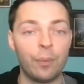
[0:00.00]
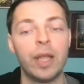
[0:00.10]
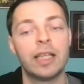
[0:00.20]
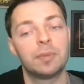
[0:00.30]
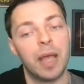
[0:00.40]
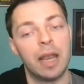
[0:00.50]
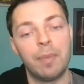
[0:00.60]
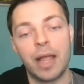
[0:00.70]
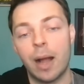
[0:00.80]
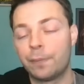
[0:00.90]
wingspan to
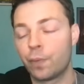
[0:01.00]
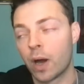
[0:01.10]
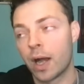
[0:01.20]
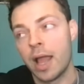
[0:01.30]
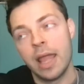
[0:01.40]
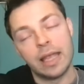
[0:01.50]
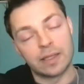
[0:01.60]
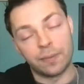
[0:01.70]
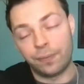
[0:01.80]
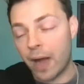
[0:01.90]
make up for it. He's
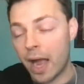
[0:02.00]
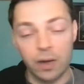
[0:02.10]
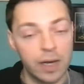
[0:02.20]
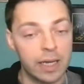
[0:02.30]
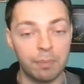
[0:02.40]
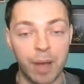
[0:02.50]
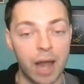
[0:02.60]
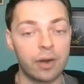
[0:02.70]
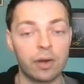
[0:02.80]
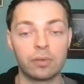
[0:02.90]
a fiery
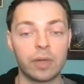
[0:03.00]
competitor.